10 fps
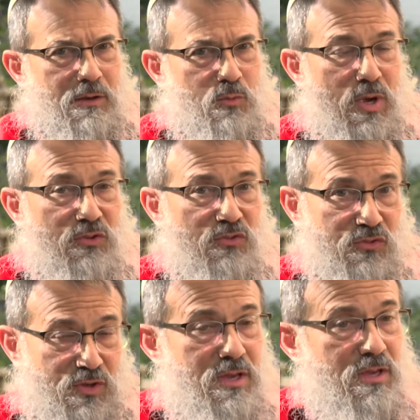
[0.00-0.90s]
We
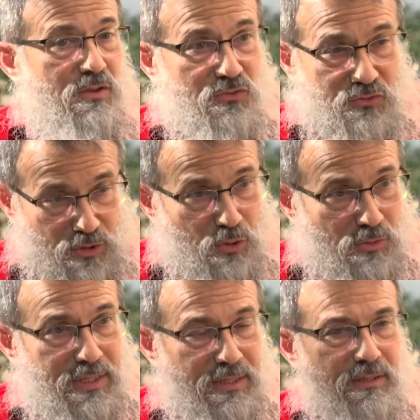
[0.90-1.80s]
see
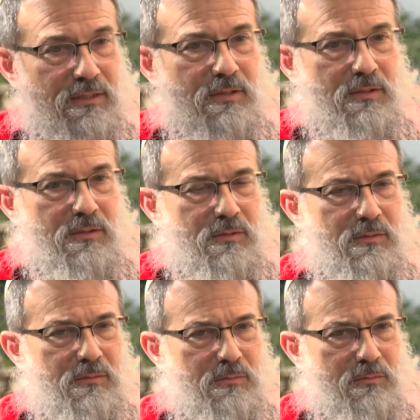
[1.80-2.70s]
slowly
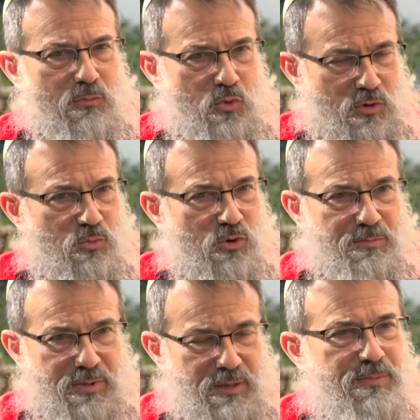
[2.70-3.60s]
more and more
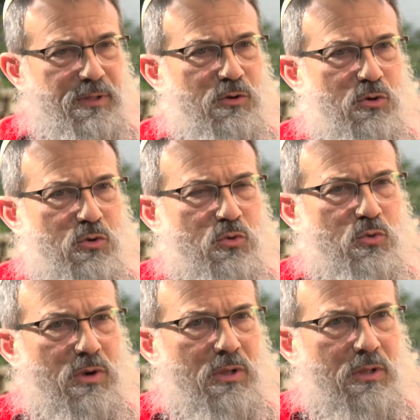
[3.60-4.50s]
people
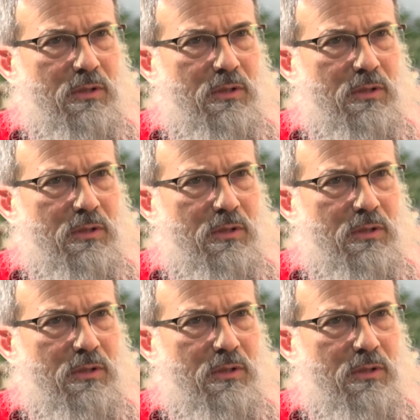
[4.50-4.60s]
who